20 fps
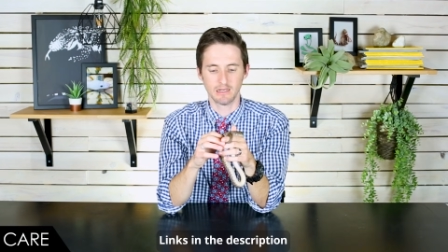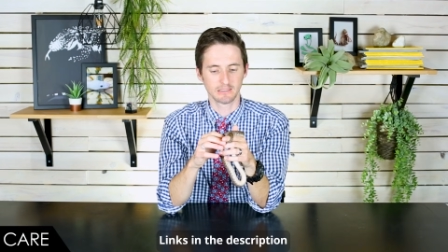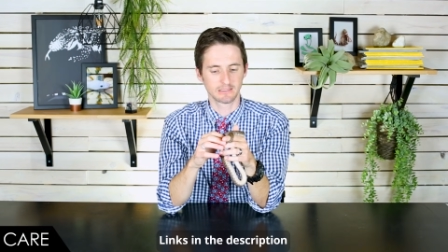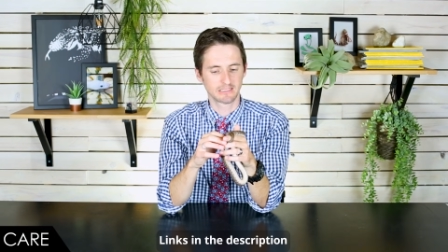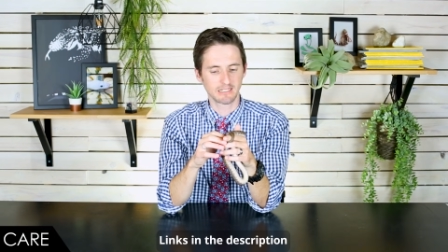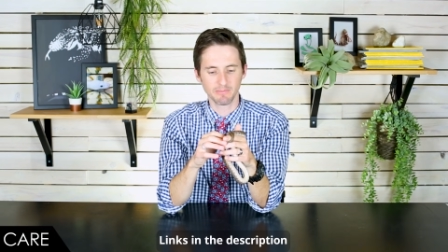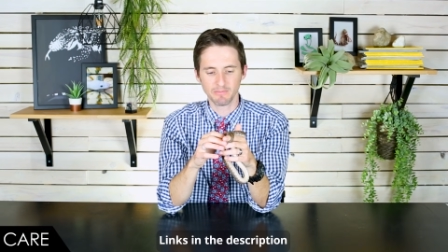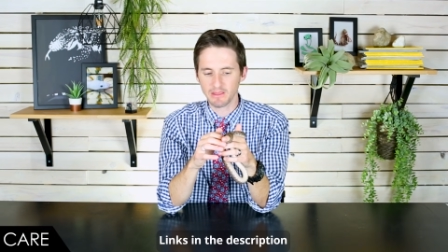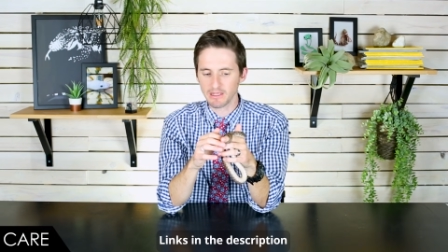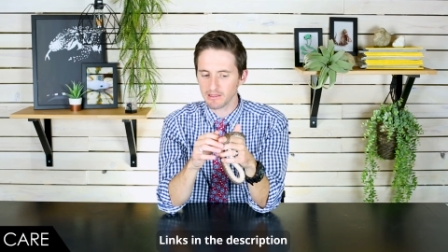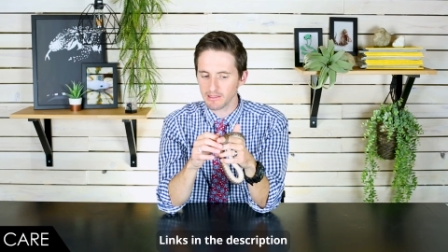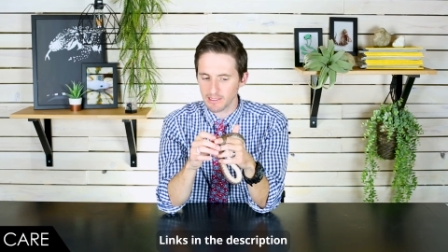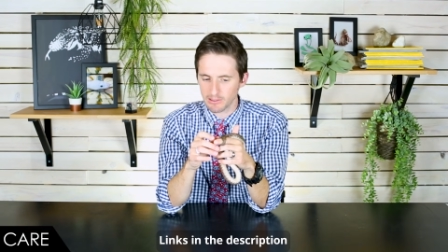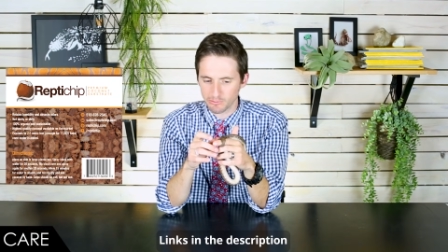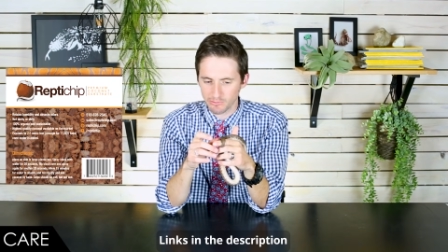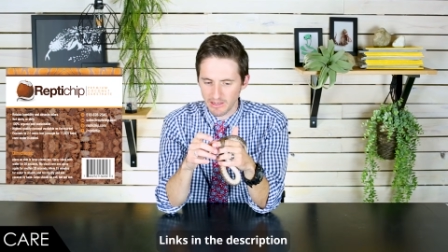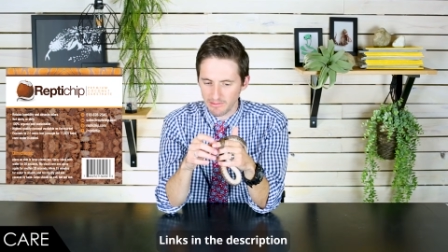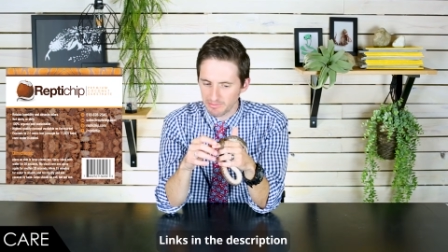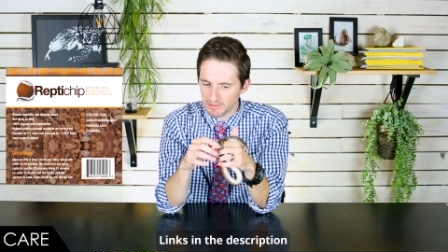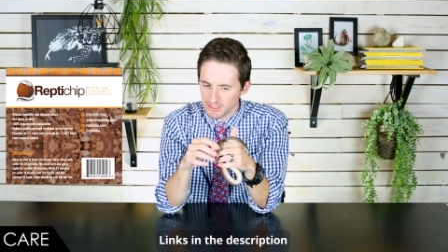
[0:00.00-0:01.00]
Something
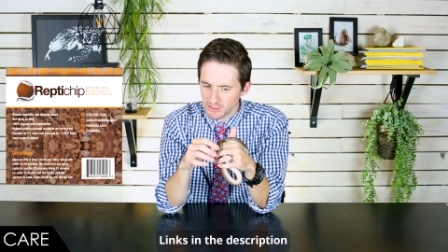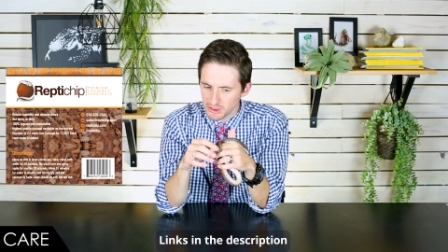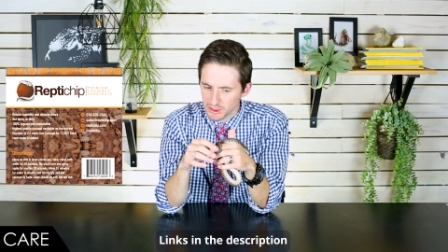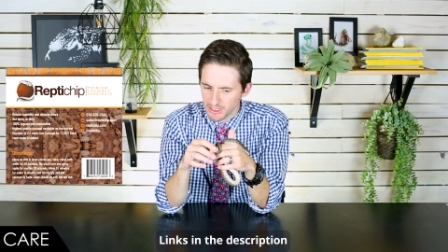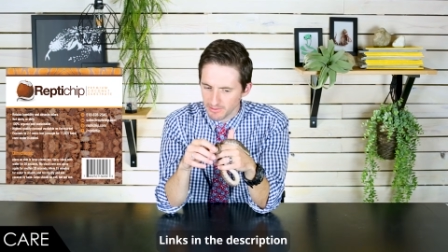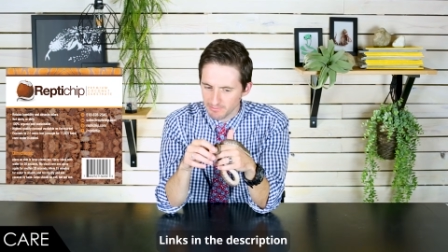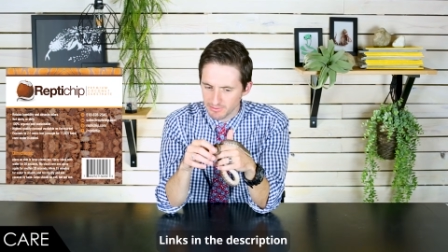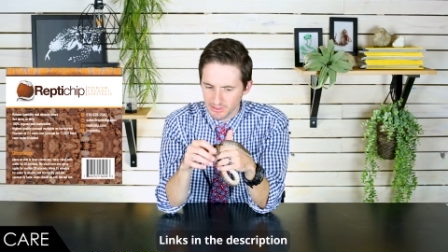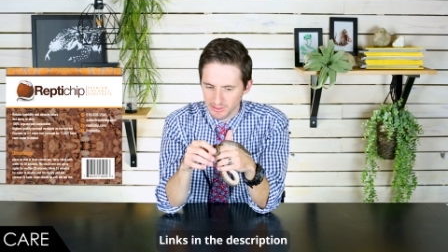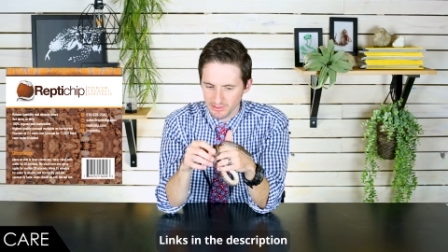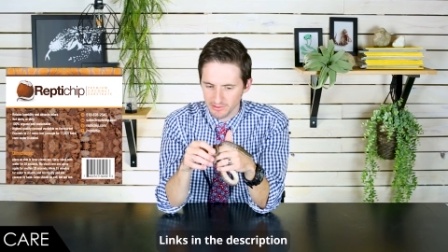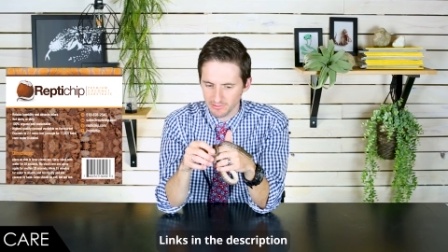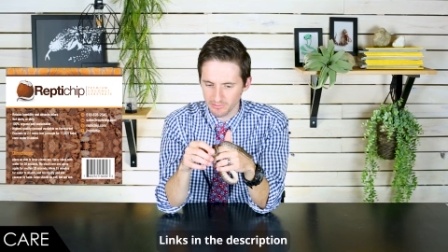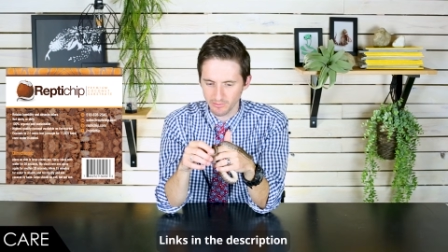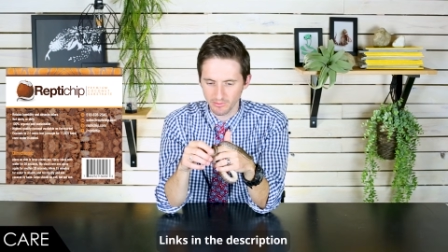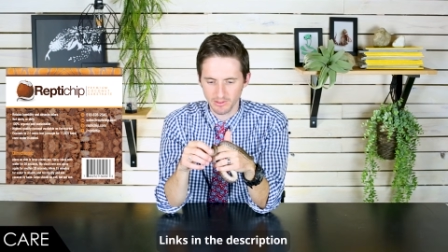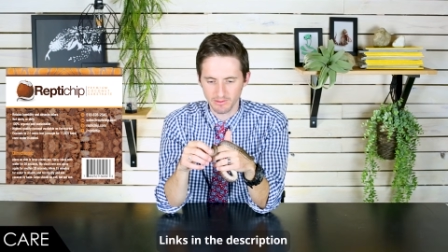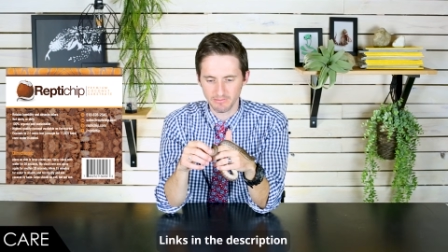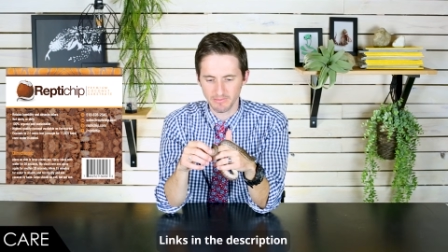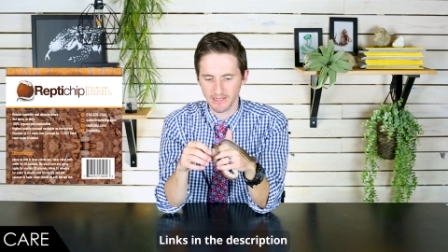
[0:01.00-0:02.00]
like Reptichips
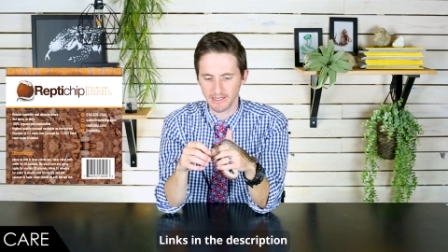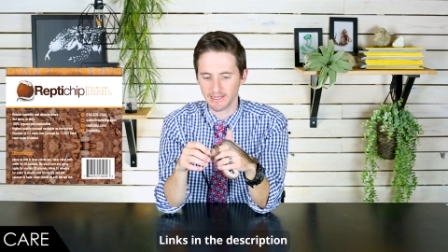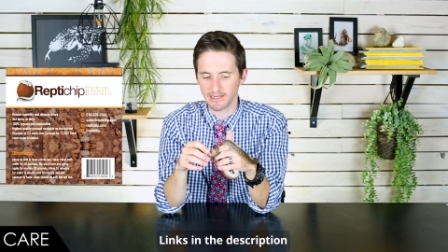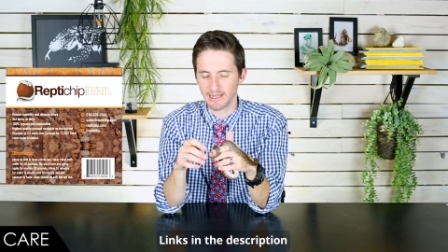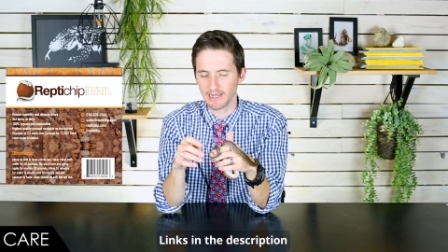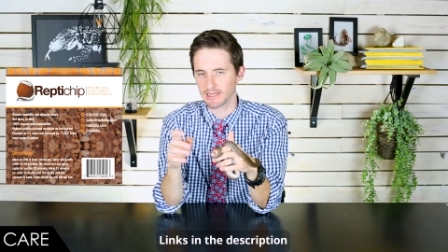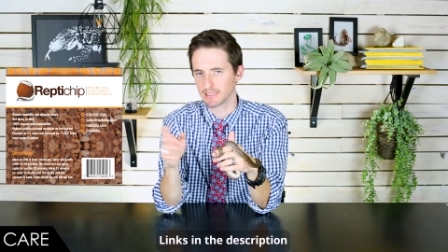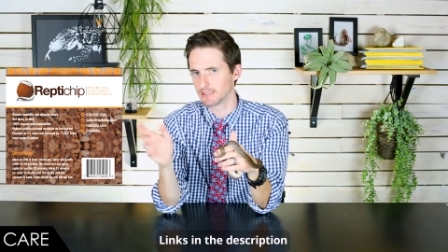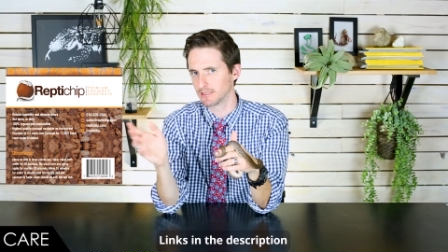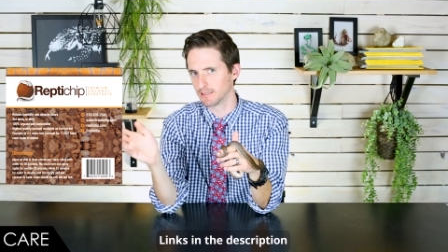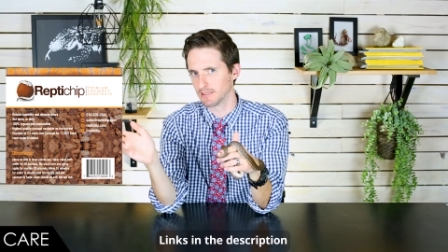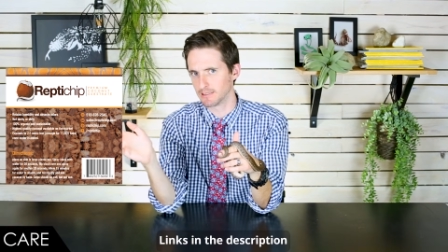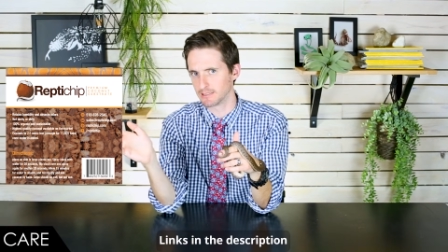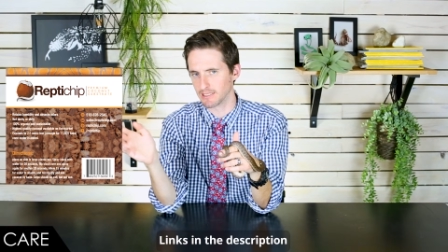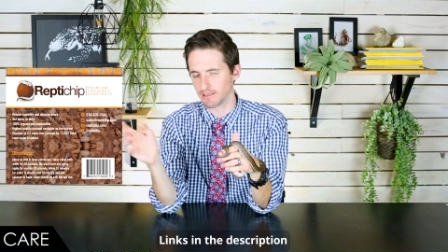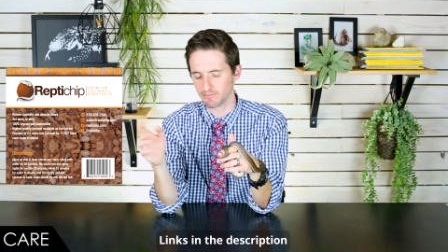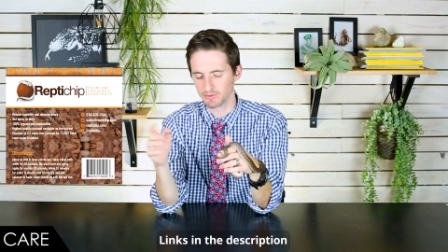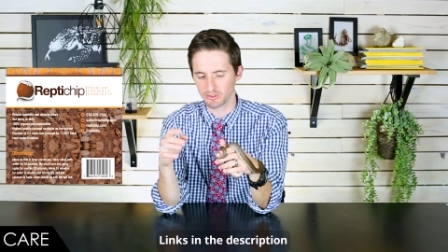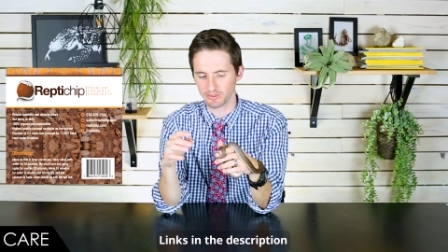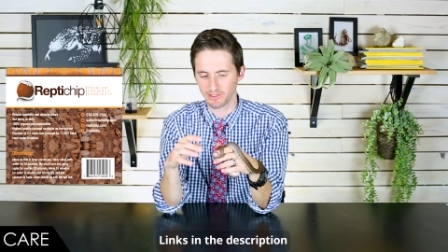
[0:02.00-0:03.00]
would make an excellent
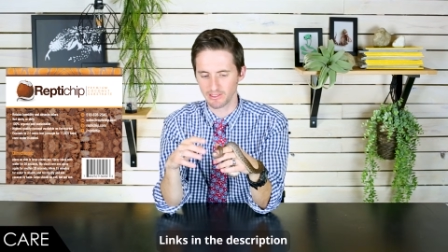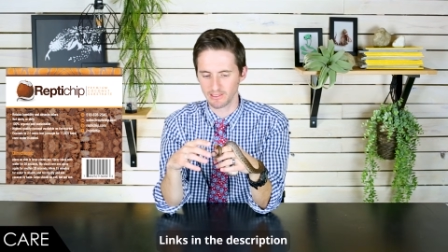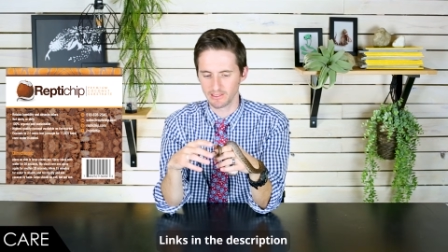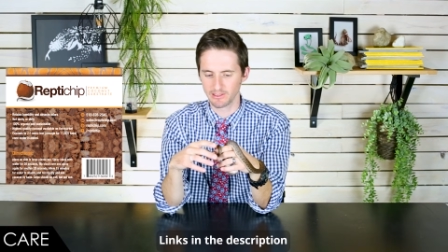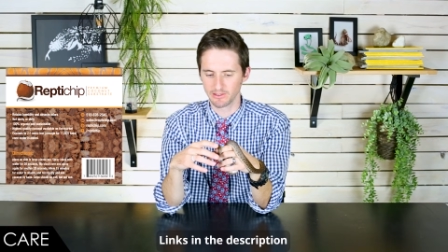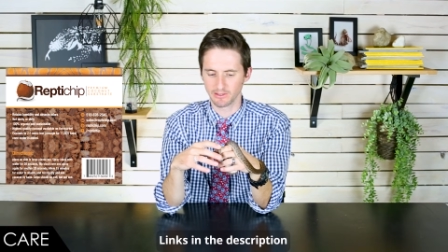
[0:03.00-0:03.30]
substrate.